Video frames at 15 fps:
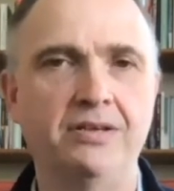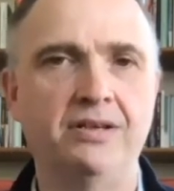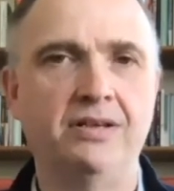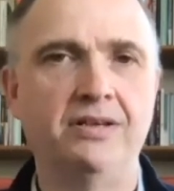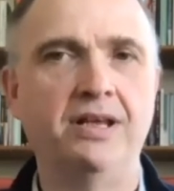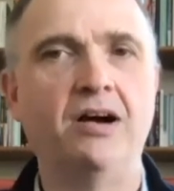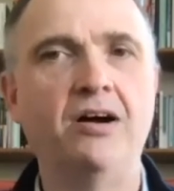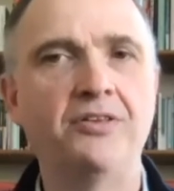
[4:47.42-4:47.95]

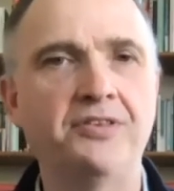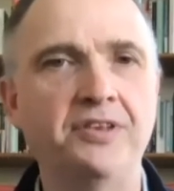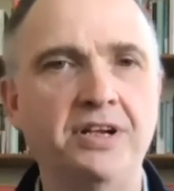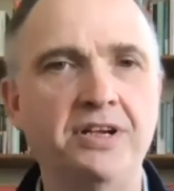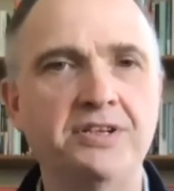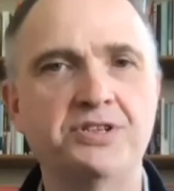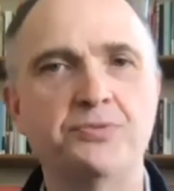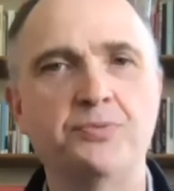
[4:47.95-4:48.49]
There are
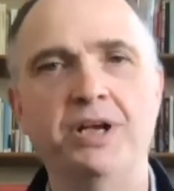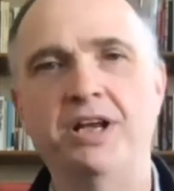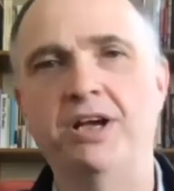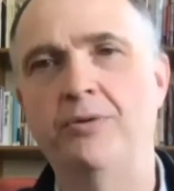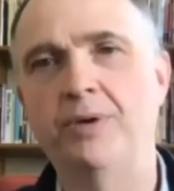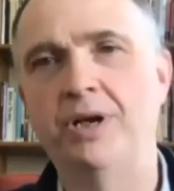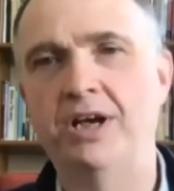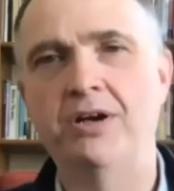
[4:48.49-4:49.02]
things we know,
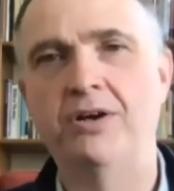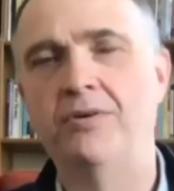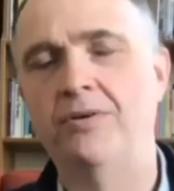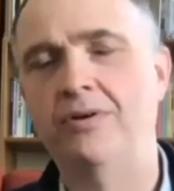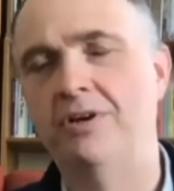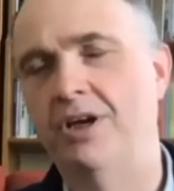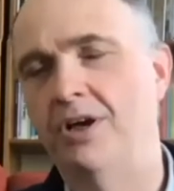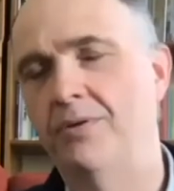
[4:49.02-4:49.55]
known
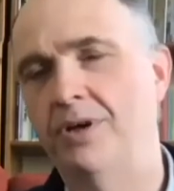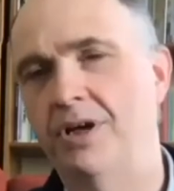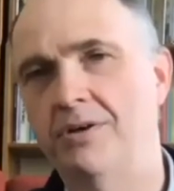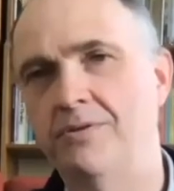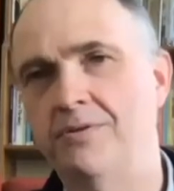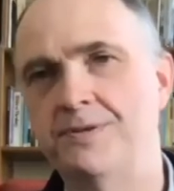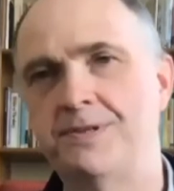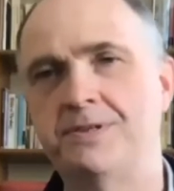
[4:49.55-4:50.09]

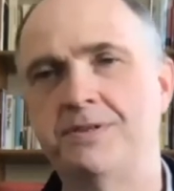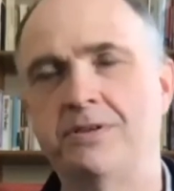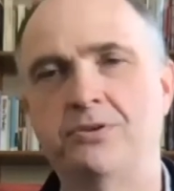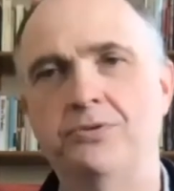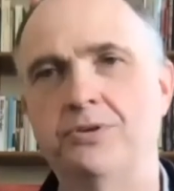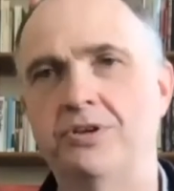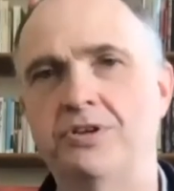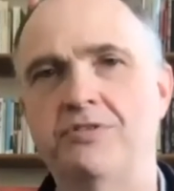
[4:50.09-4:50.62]
knowns,
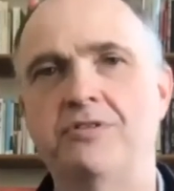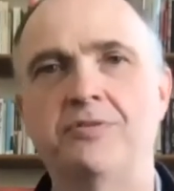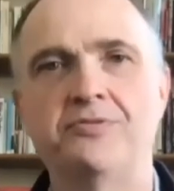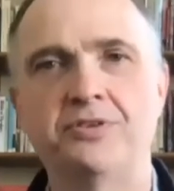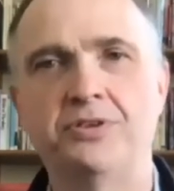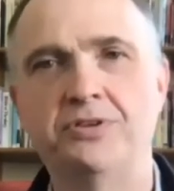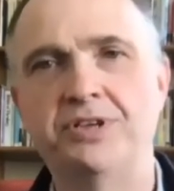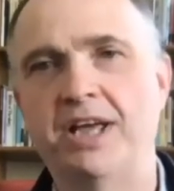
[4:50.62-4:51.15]
according to
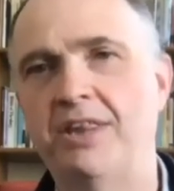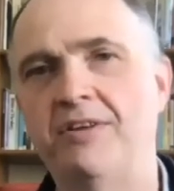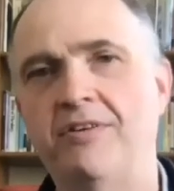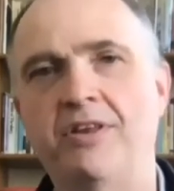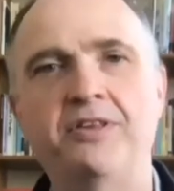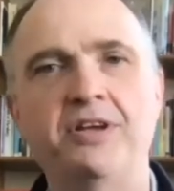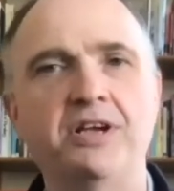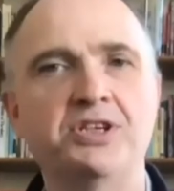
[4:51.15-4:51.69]
Rumsfeld, and there are
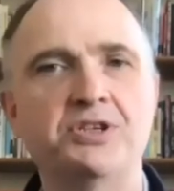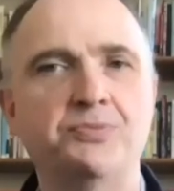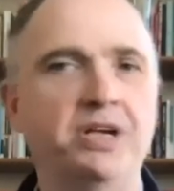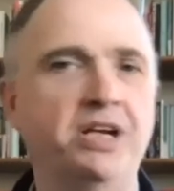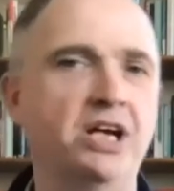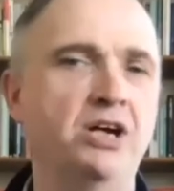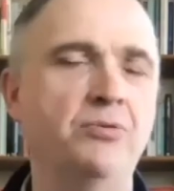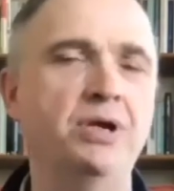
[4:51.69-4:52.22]
things we
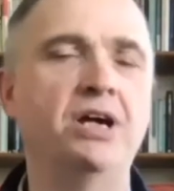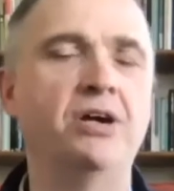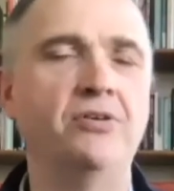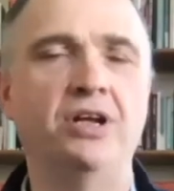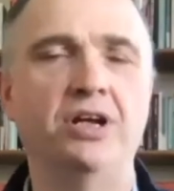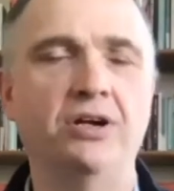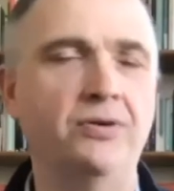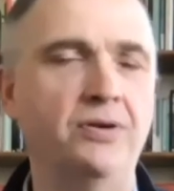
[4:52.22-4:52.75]
know we don't
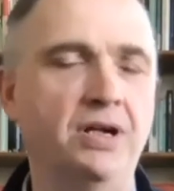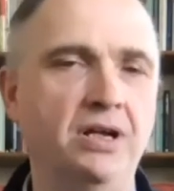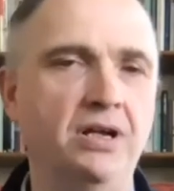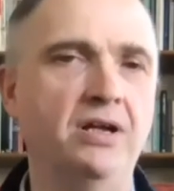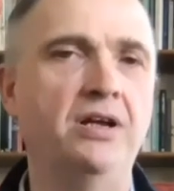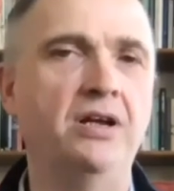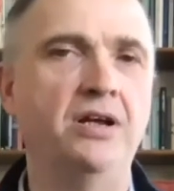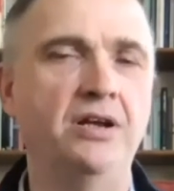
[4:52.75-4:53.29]
know,
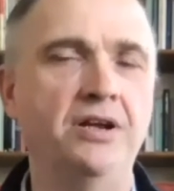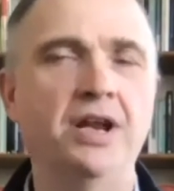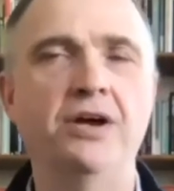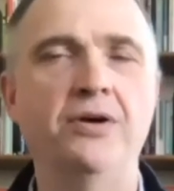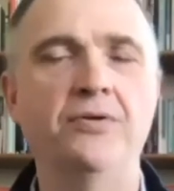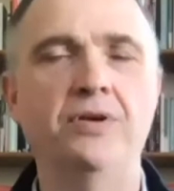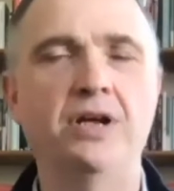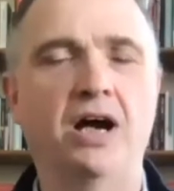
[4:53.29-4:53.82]

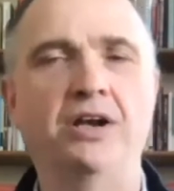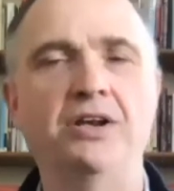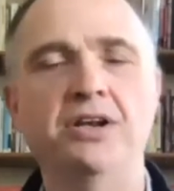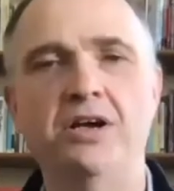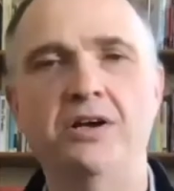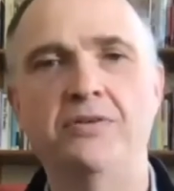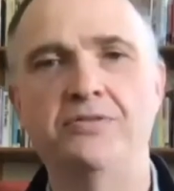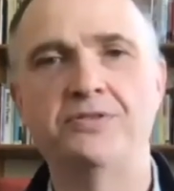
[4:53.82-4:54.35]
known
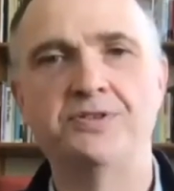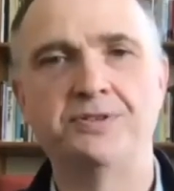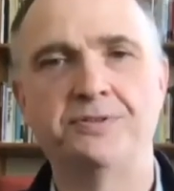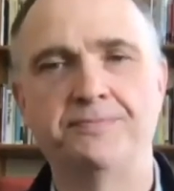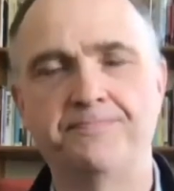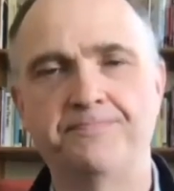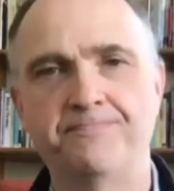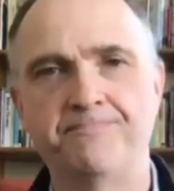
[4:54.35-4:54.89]
unknowns."
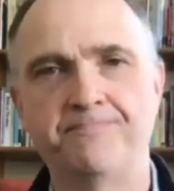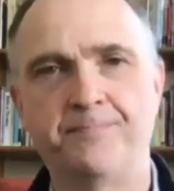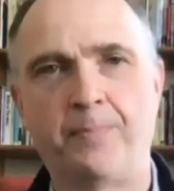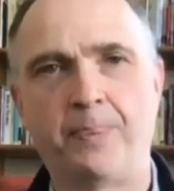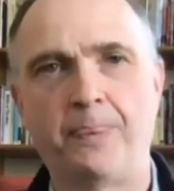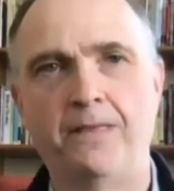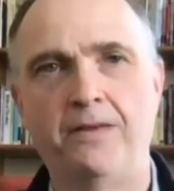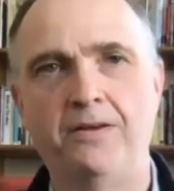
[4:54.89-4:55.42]

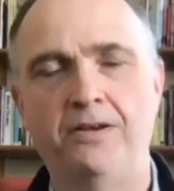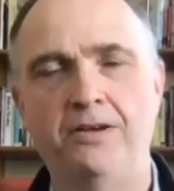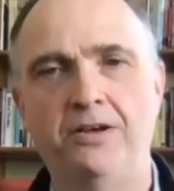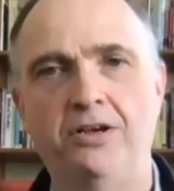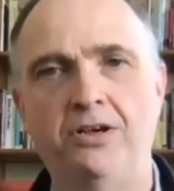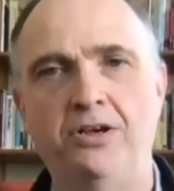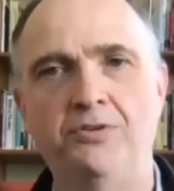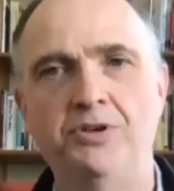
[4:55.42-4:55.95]

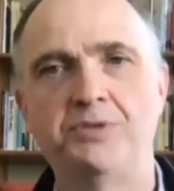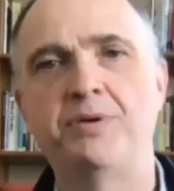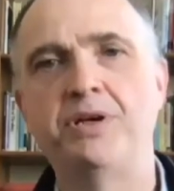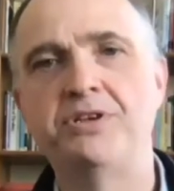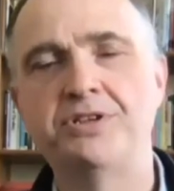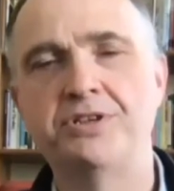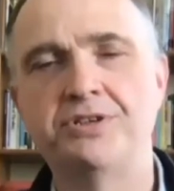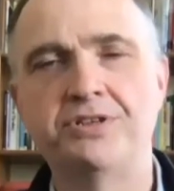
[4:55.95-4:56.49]
Which
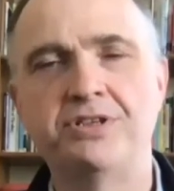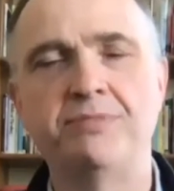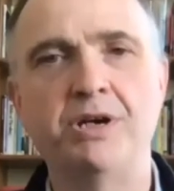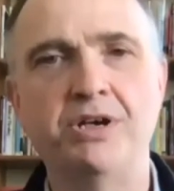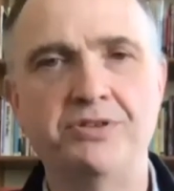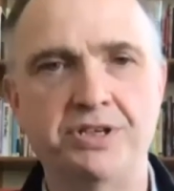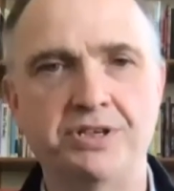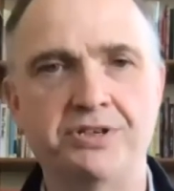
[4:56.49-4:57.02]
brings us to
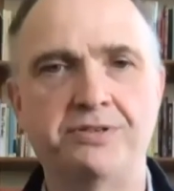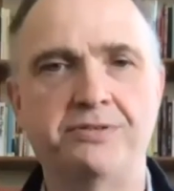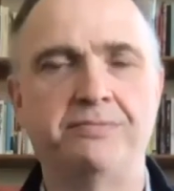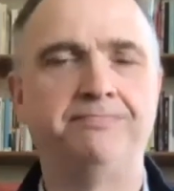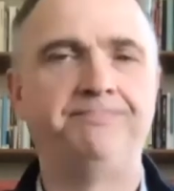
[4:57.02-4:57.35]
Moses.